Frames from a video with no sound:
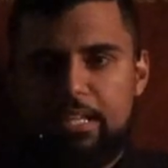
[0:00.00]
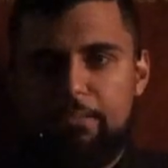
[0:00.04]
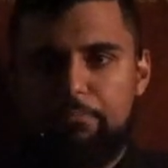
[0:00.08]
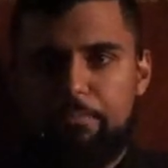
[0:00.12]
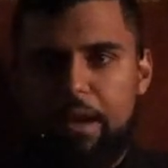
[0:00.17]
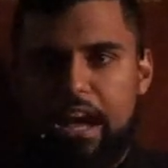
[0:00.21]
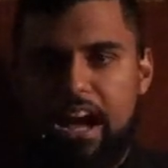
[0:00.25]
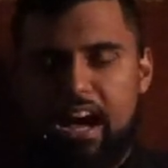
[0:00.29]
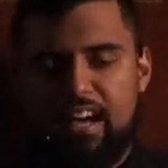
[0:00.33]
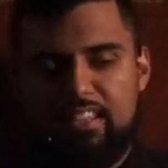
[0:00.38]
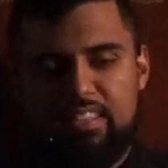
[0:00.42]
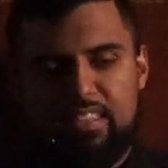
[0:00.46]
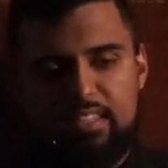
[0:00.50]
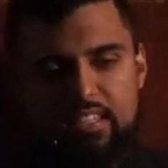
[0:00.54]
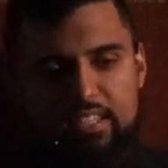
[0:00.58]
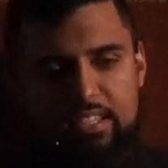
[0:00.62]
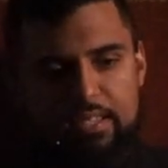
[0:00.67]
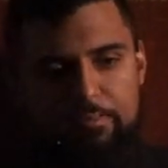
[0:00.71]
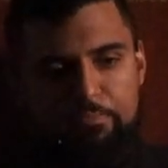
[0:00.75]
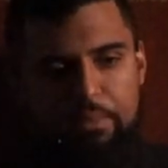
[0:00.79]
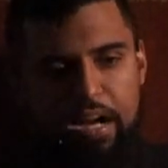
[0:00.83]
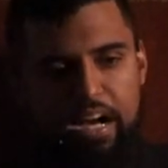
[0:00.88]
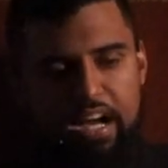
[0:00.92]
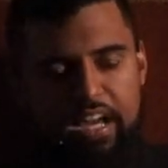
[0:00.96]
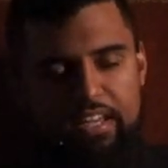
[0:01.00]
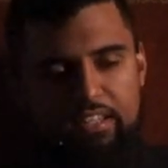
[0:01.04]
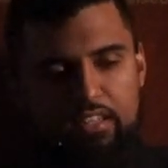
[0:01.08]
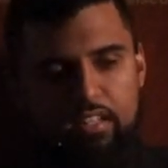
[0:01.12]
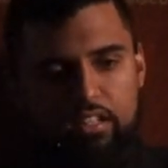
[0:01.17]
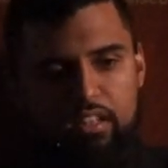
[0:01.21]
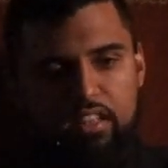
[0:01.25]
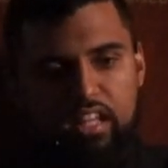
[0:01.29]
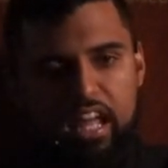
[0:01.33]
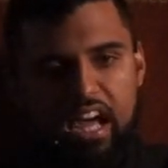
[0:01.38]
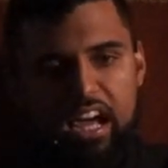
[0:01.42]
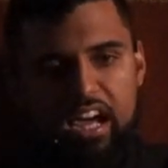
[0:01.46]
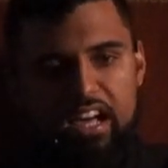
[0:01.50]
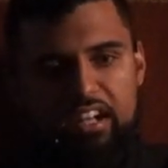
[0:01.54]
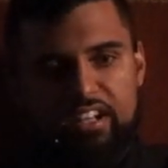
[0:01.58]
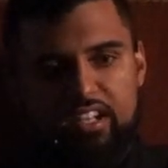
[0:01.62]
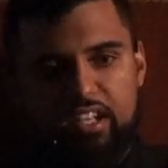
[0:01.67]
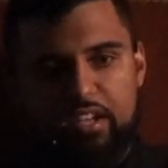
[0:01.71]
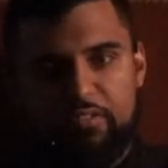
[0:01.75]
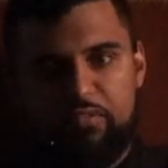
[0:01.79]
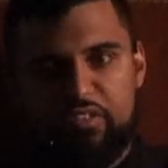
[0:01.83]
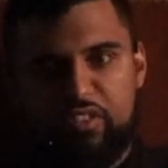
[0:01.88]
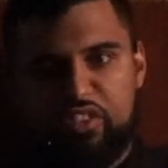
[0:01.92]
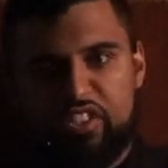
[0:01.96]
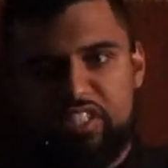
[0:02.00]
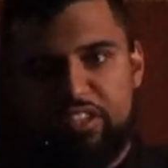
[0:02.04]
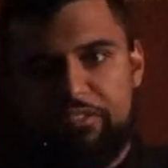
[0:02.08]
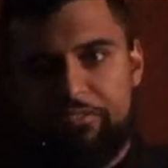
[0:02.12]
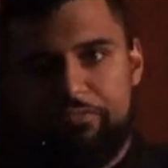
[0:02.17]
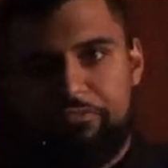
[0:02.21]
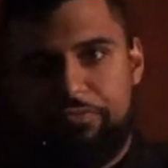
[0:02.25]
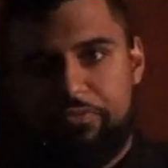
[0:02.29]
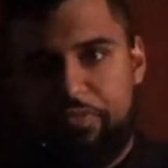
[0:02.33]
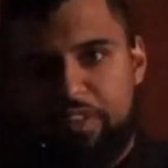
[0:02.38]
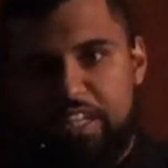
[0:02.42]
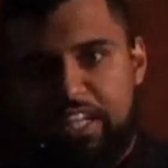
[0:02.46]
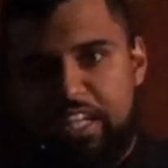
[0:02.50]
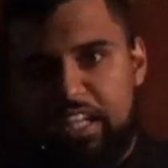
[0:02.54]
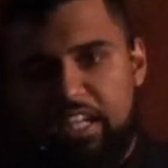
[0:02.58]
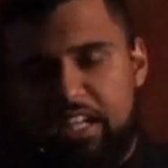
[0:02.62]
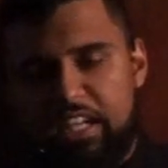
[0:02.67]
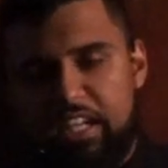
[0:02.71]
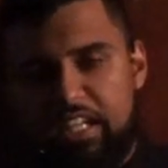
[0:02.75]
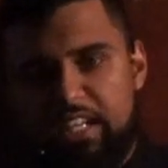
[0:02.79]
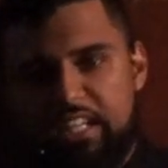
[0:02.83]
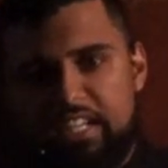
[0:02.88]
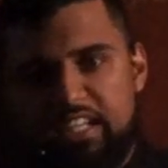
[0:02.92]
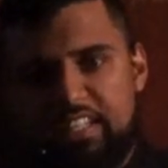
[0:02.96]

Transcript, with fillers: he passes by the land of Siffin.